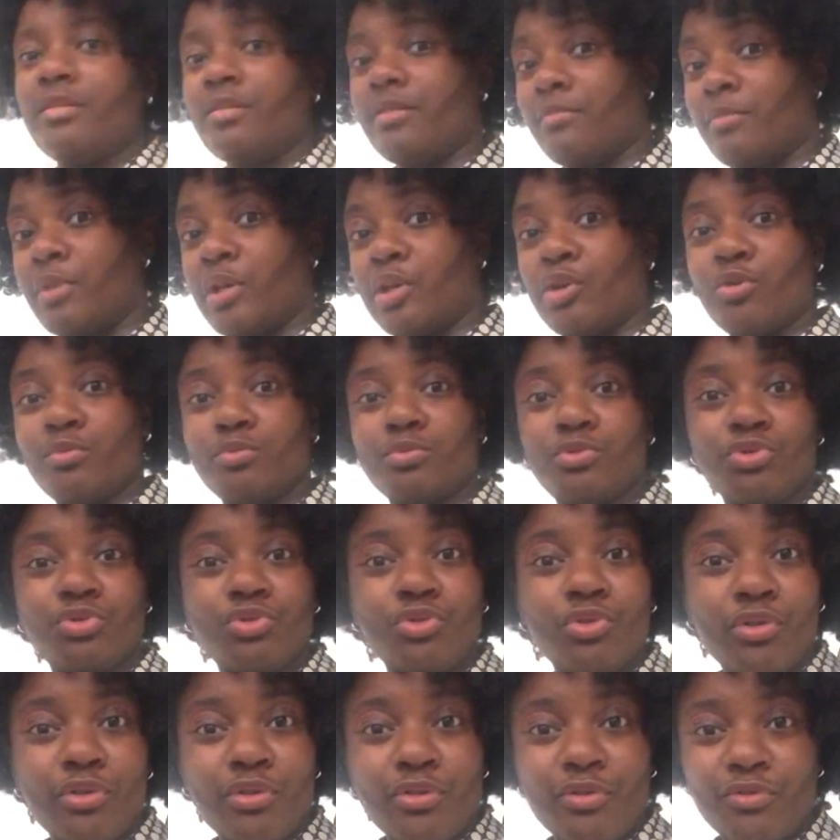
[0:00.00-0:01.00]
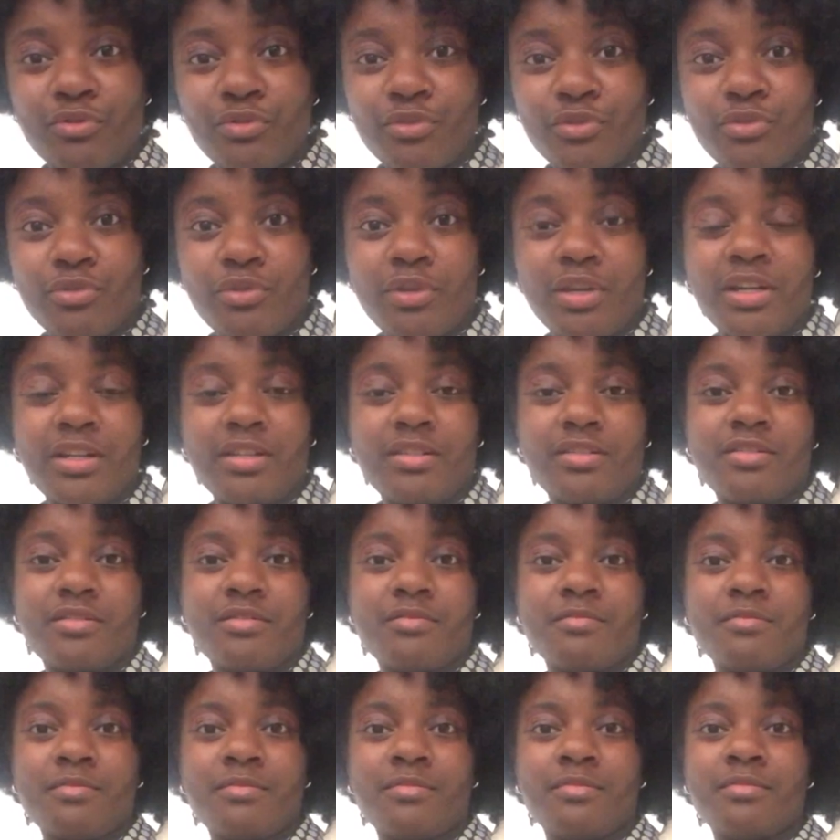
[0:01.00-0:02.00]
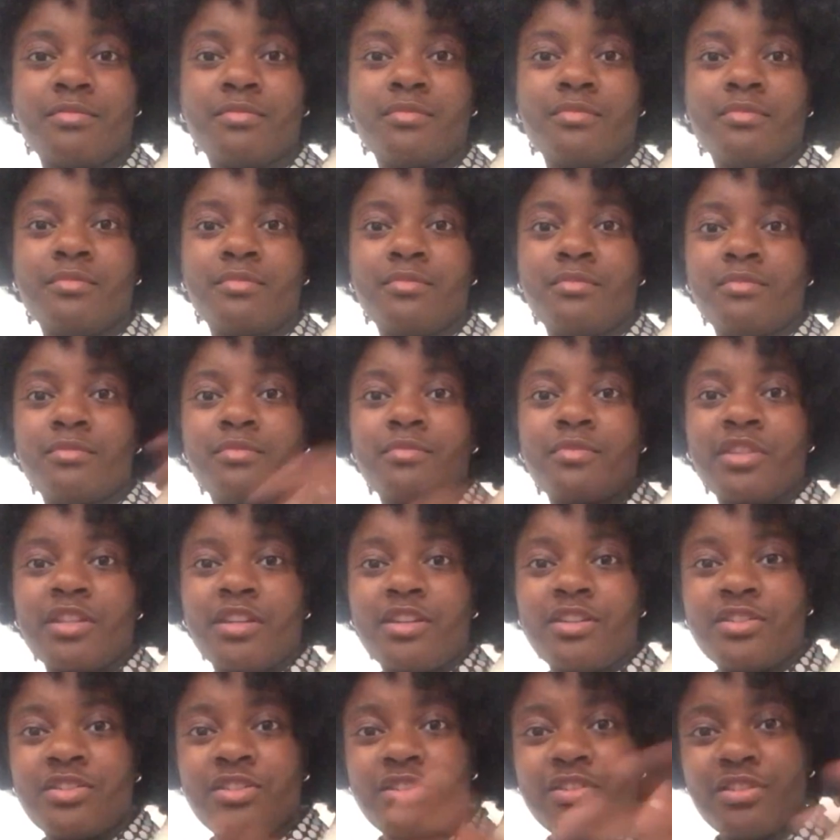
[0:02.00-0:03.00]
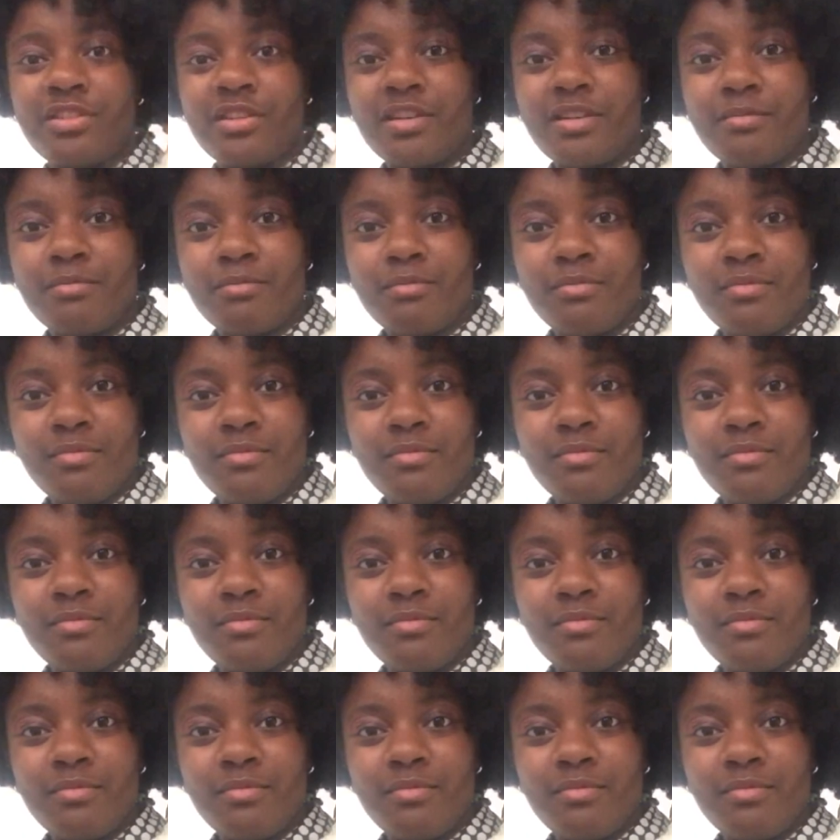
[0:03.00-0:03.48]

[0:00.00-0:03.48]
makeup tutorial for you guys. Je t'aime.